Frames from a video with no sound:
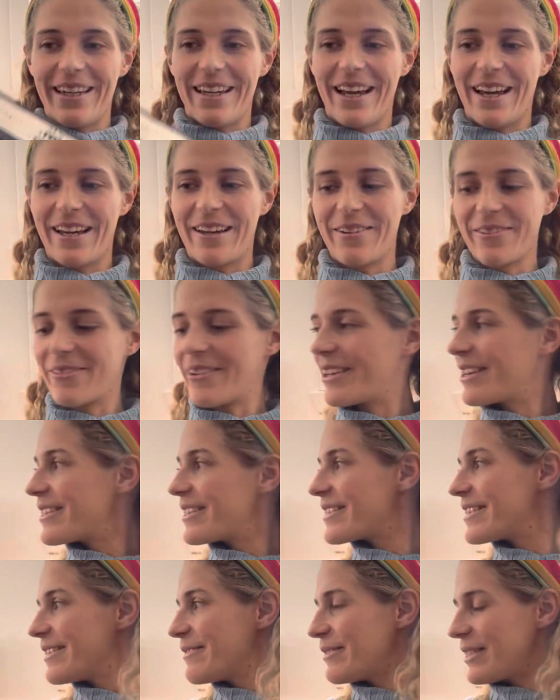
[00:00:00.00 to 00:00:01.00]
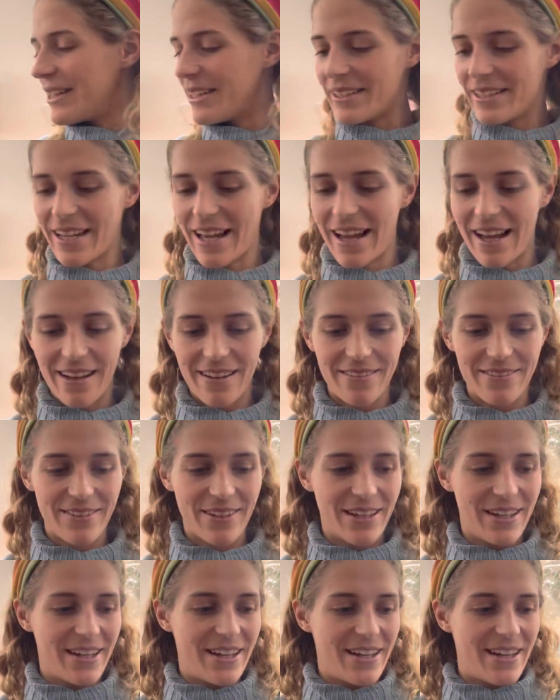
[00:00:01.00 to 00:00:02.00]
And what does it mean to have
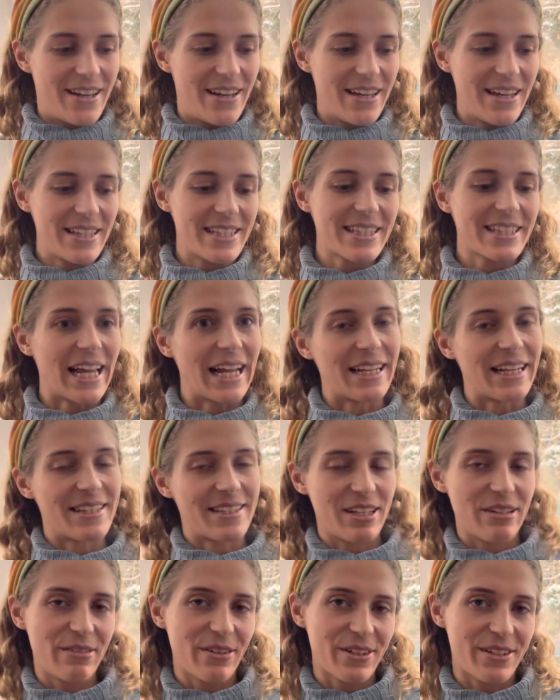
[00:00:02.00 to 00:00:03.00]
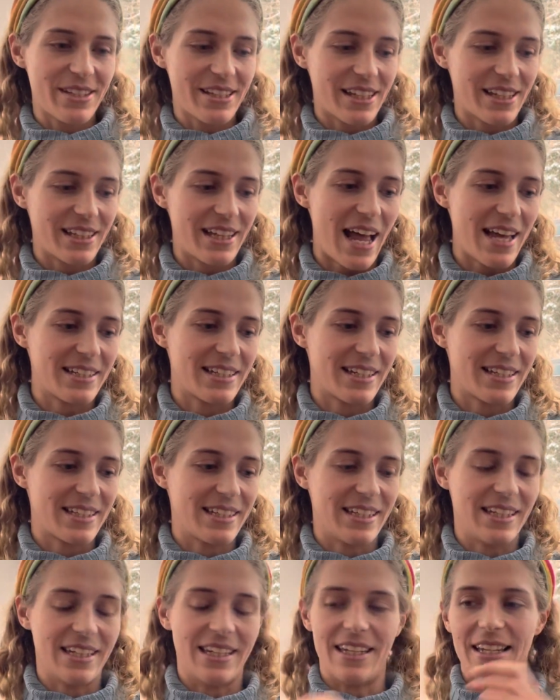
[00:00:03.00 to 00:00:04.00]
a skate ski versus a classic
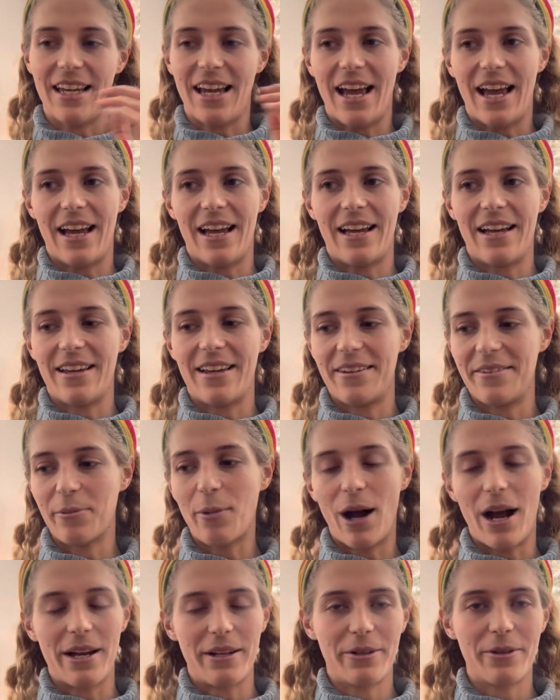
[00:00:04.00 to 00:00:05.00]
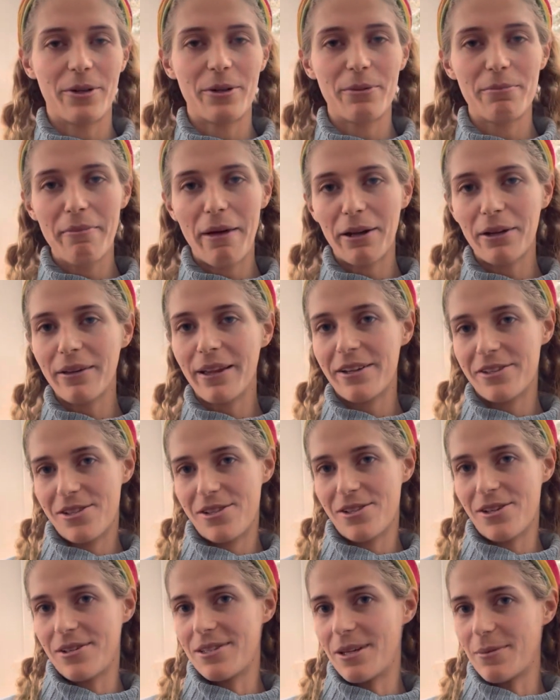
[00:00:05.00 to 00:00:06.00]
ski? And why are there metal edges
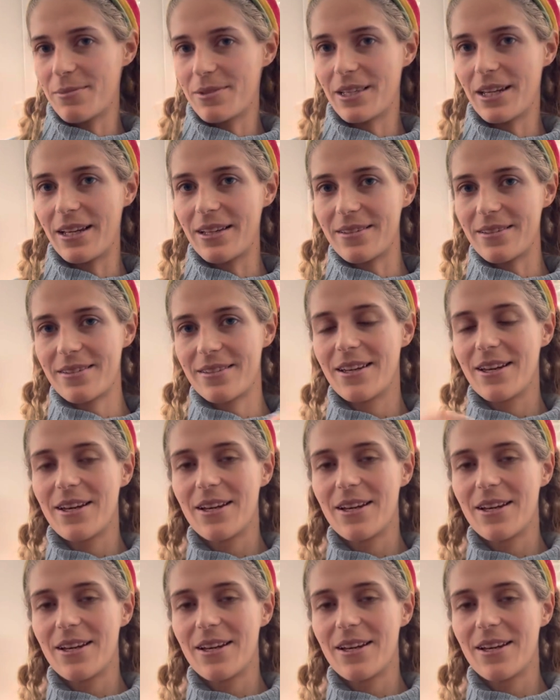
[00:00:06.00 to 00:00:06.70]
on some skis?